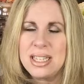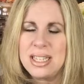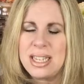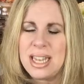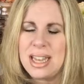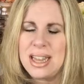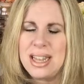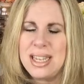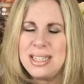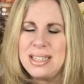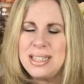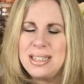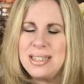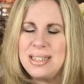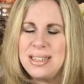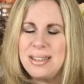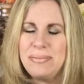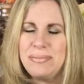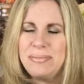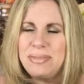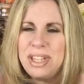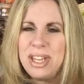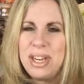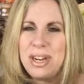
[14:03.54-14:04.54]
and say, this
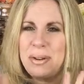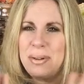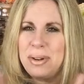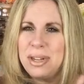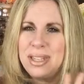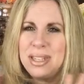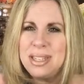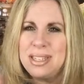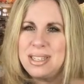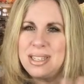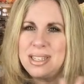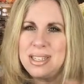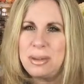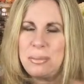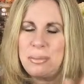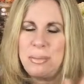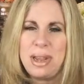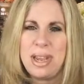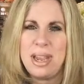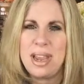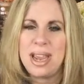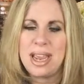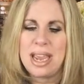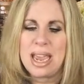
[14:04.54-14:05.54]
isn't, you know what, this isn't
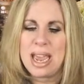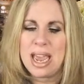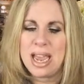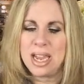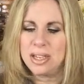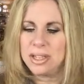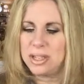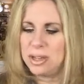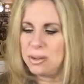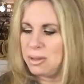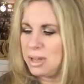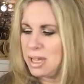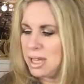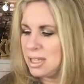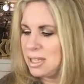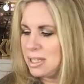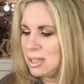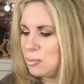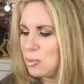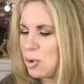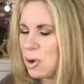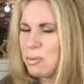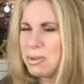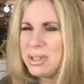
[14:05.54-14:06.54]
me, I can't do
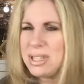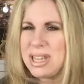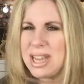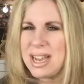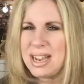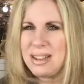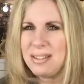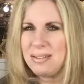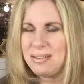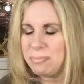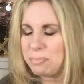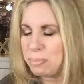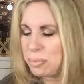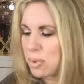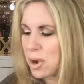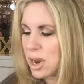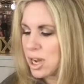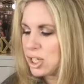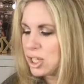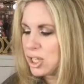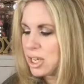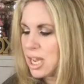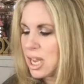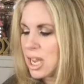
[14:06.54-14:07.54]
this. And what was that
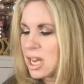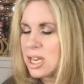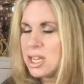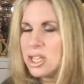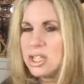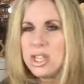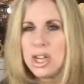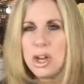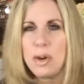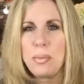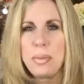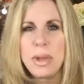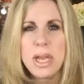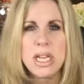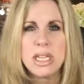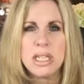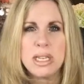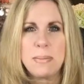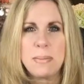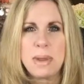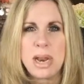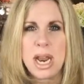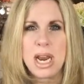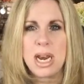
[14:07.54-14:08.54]
brush again? Don't be
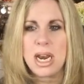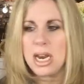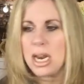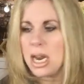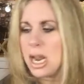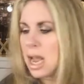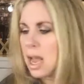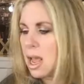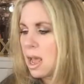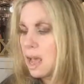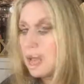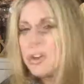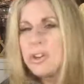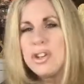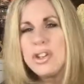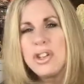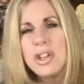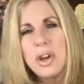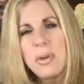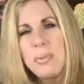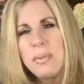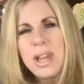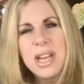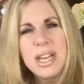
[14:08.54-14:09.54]
intimidated. But there's
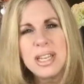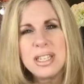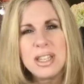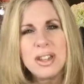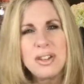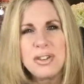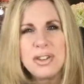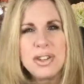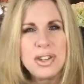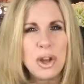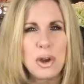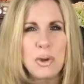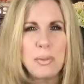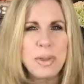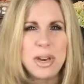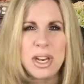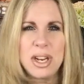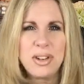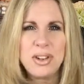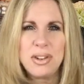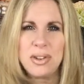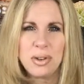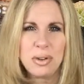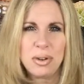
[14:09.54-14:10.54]
so, like I said, there's so
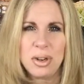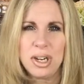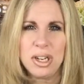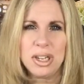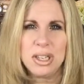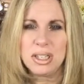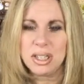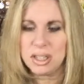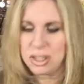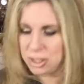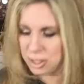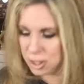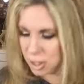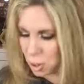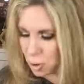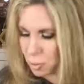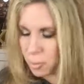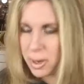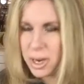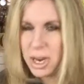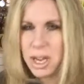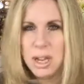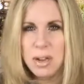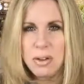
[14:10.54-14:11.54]
many tutorials and
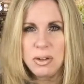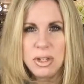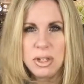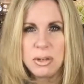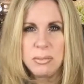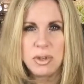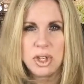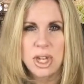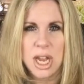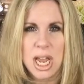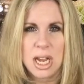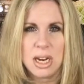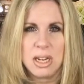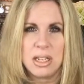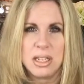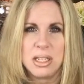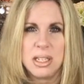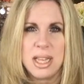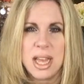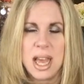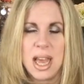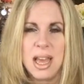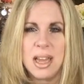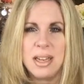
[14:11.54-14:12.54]
so many YouTube
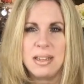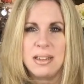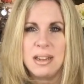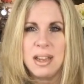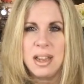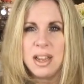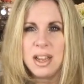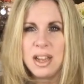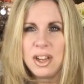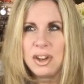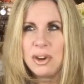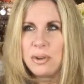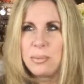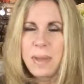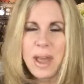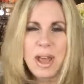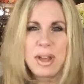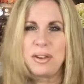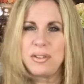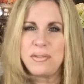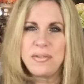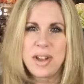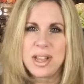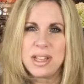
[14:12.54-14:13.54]
channels that you're
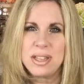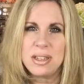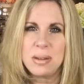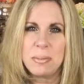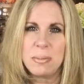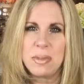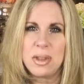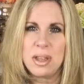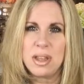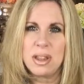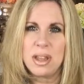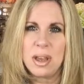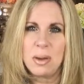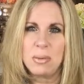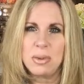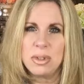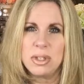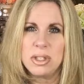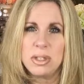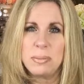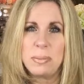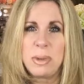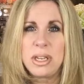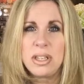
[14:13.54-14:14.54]
bound to find something that
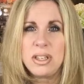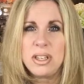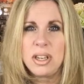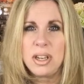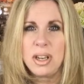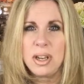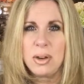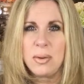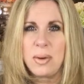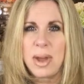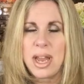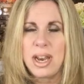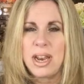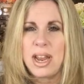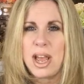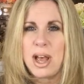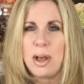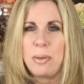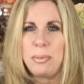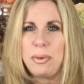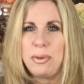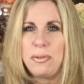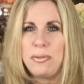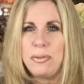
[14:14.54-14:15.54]
will speak to you and
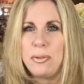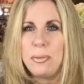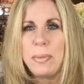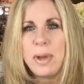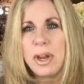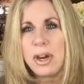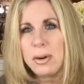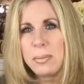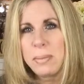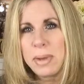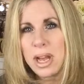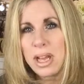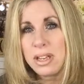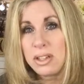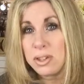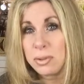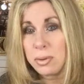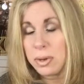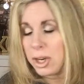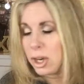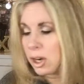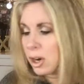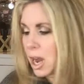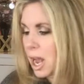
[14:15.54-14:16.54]
help you feel better about
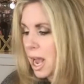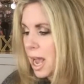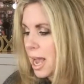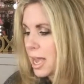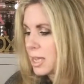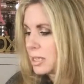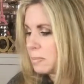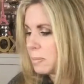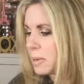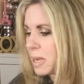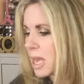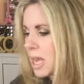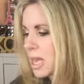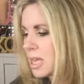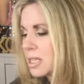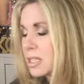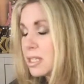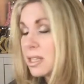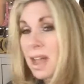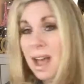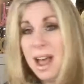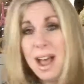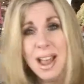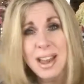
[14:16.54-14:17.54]
doing your eyes
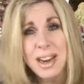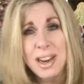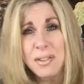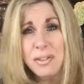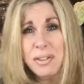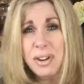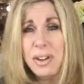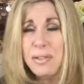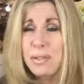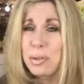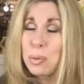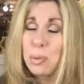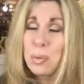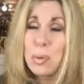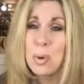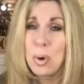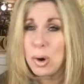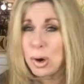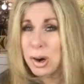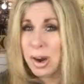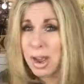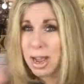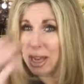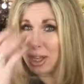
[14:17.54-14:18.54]
because I never even
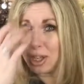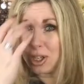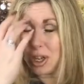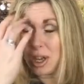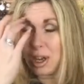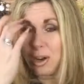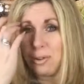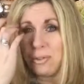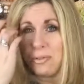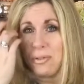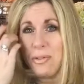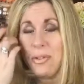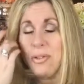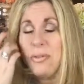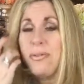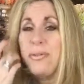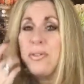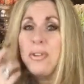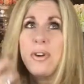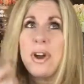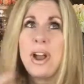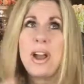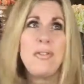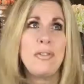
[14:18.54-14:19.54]
wore eyeshadow for
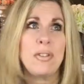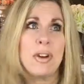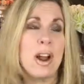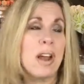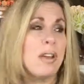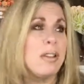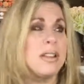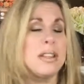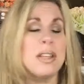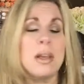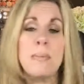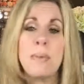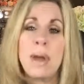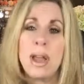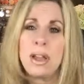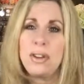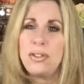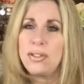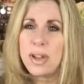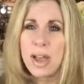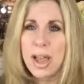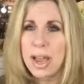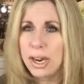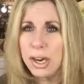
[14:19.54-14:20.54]
forever. I'd say my
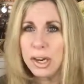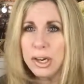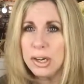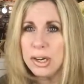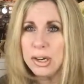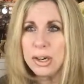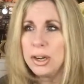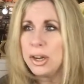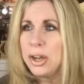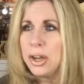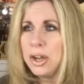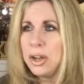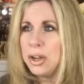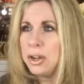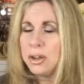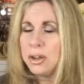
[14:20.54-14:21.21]
entire